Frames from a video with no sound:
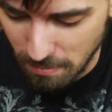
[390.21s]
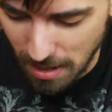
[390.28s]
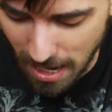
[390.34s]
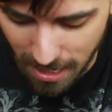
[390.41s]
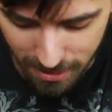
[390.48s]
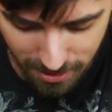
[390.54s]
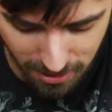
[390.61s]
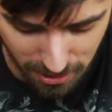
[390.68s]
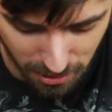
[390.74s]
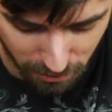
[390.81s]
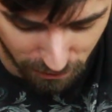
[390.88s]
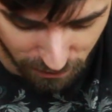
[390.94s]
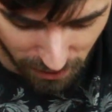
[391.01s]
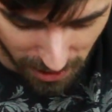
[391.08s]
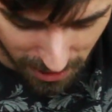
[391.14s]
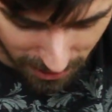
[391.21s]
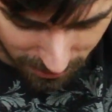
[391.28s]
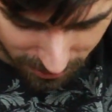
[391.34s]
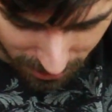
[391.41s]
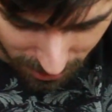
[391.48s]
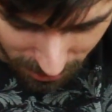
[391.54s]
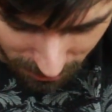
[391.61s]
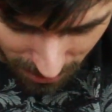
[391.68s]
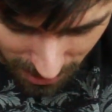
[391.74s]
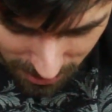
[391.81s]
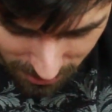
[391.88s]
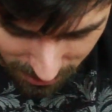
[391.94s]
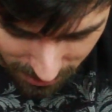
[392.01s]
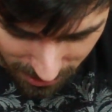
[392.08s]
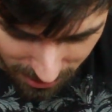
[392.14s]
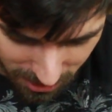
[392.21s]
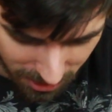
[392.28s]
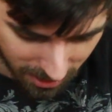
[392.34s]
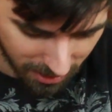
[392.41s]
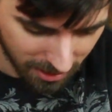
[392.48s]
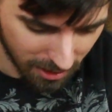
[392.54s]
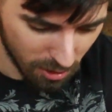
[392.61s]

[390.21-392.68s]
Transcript: back to your face. Congratulations.